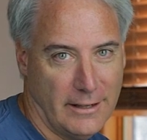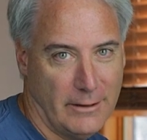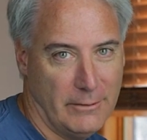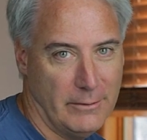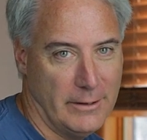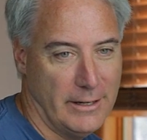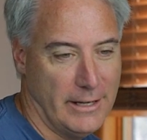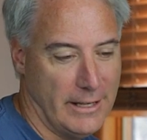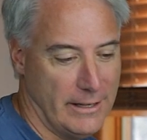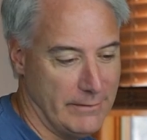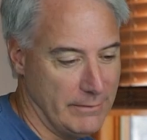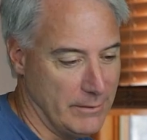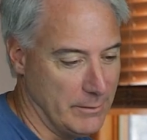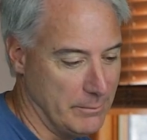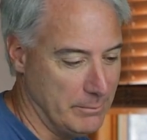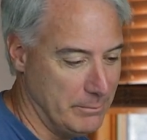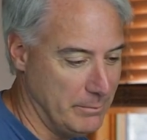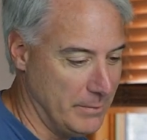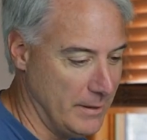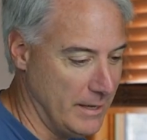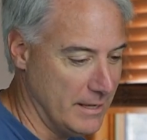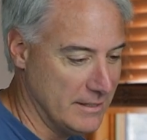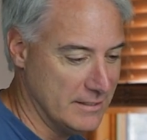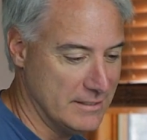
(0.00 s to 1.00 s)
I want to have the
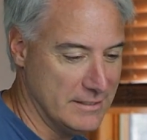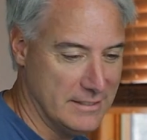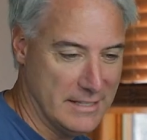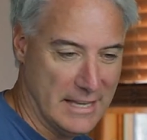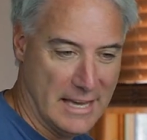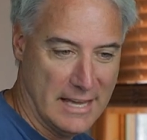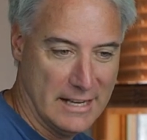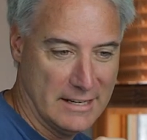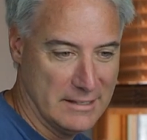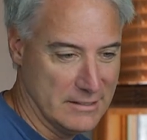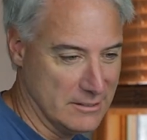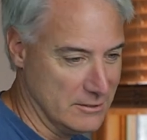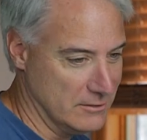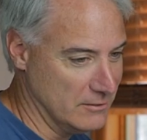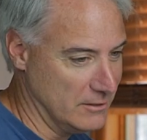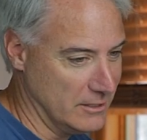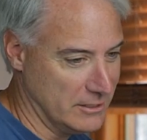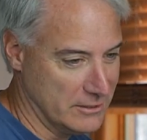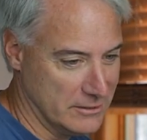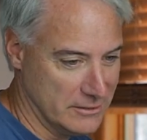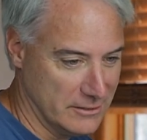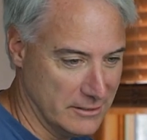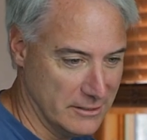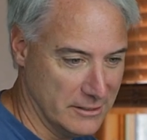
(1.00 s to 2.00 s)
best data
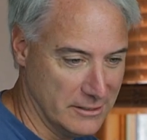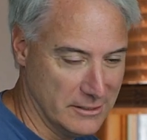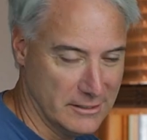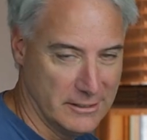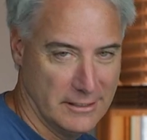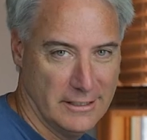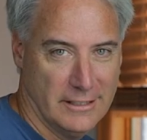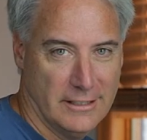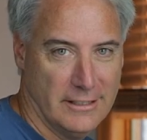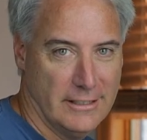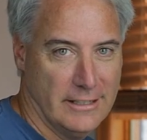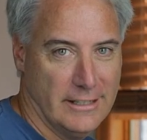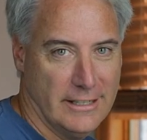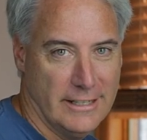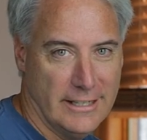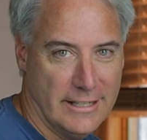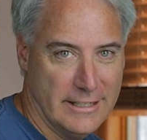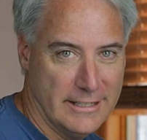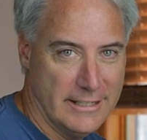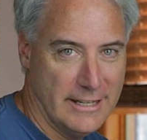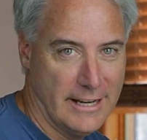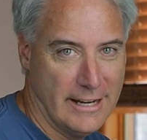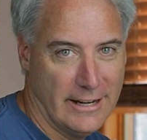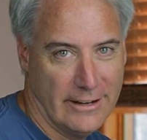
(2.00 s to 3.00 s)
structure
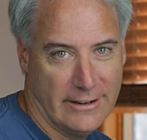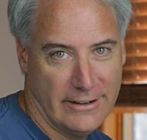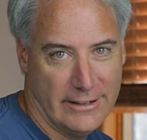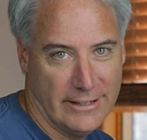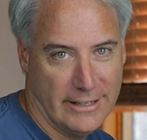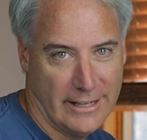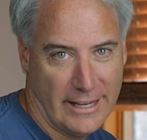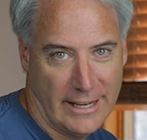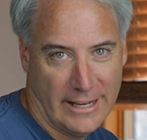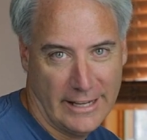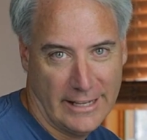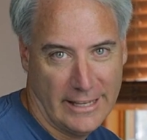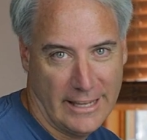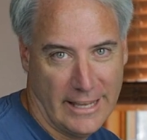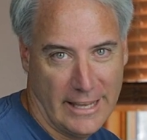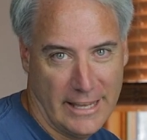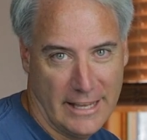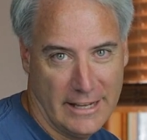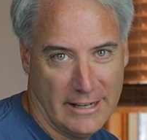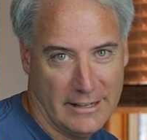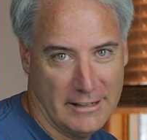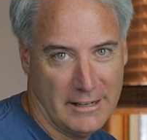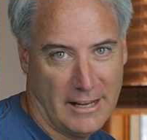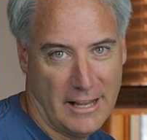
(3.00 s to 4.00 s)
integrity I
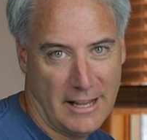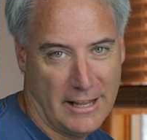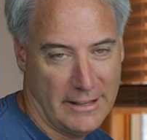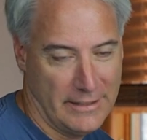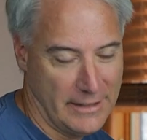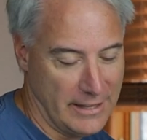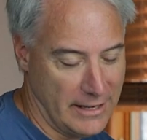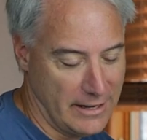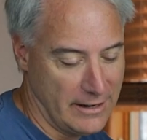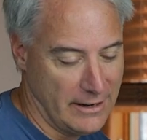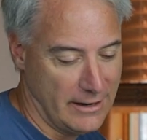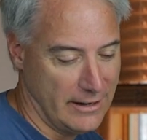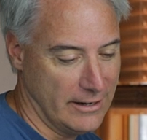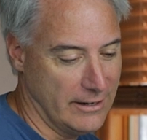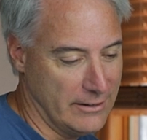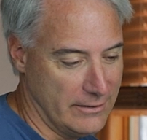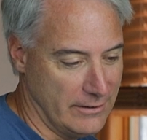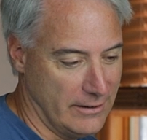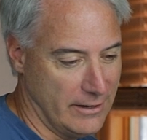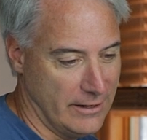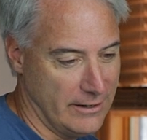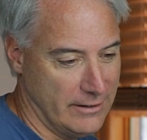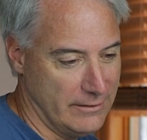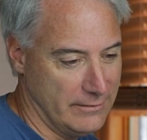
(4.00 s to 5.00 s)
can on that hard
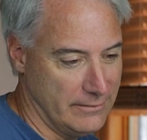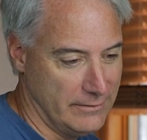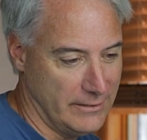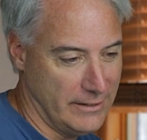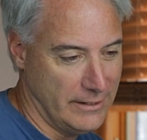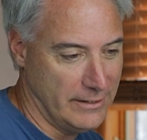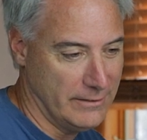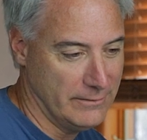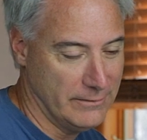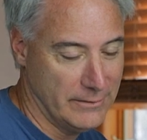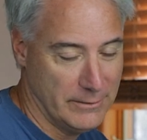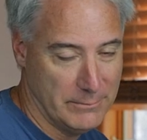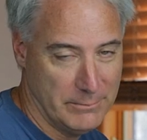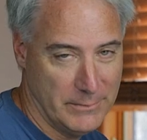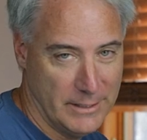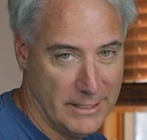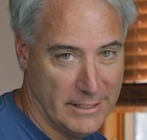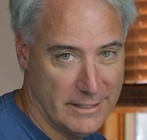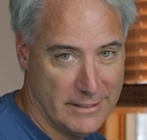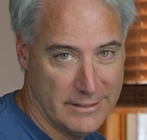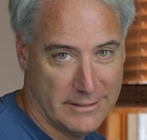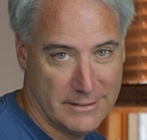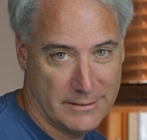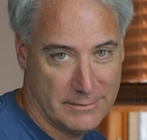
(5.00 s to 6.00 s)
drive. And if it
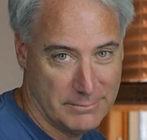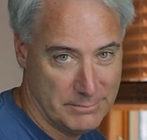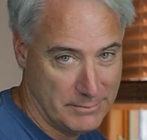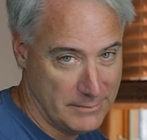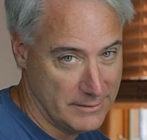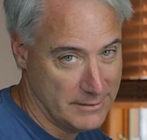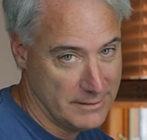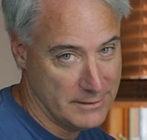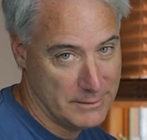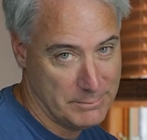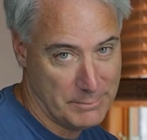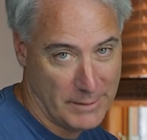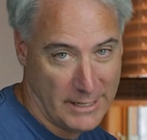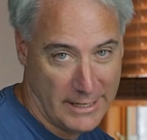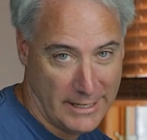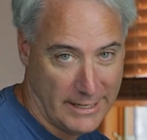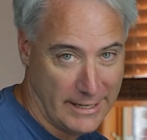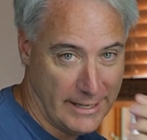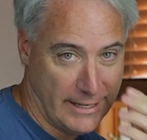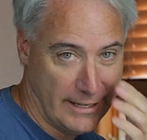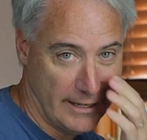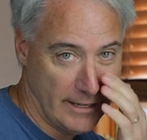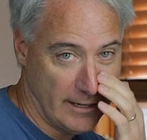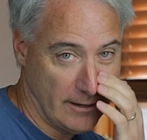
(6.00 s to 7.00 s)
means
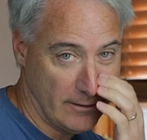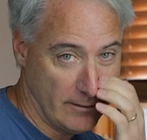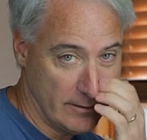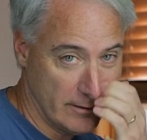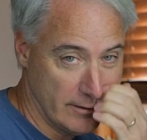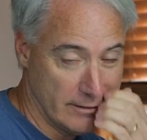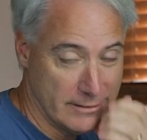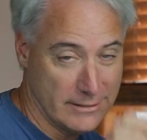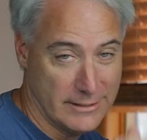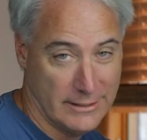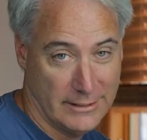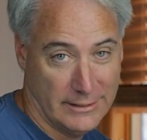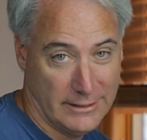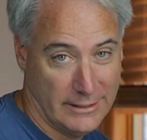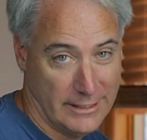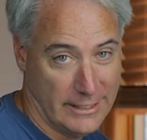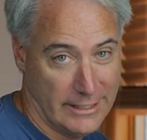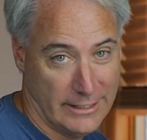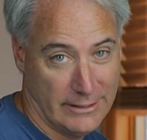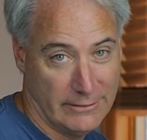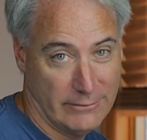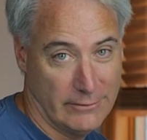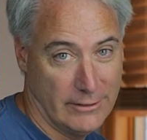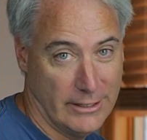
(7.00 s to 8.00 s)
spending 8 hours and
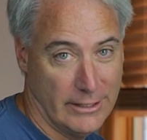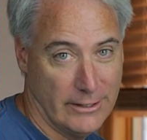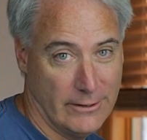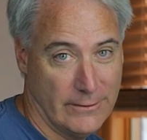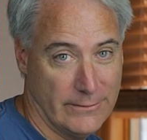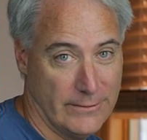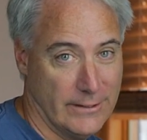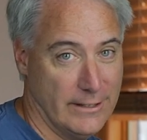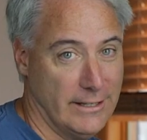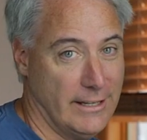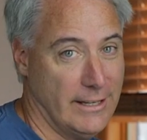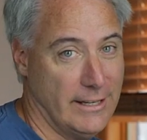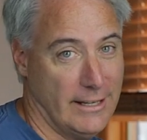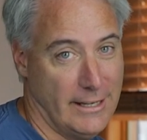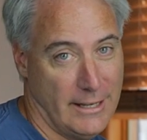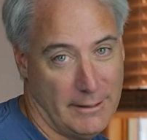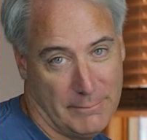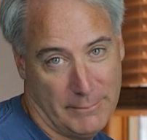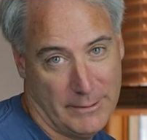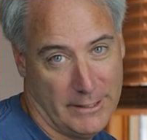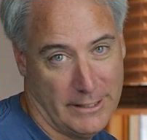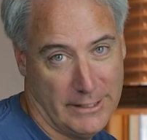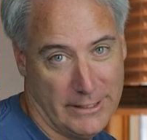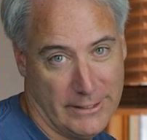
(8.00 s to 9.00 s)
let it run overnight,
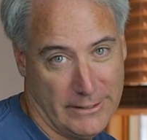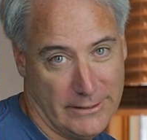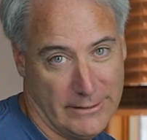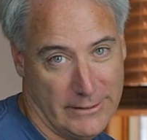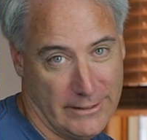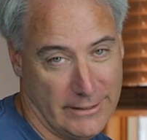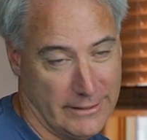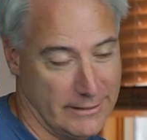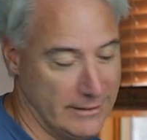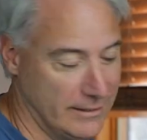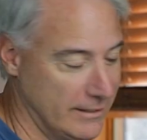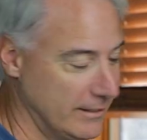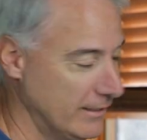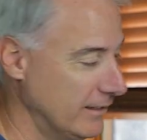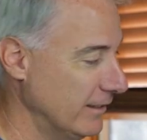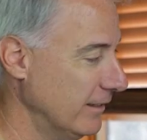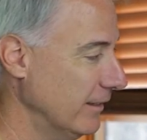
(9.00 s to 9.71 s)
I'm going to do it.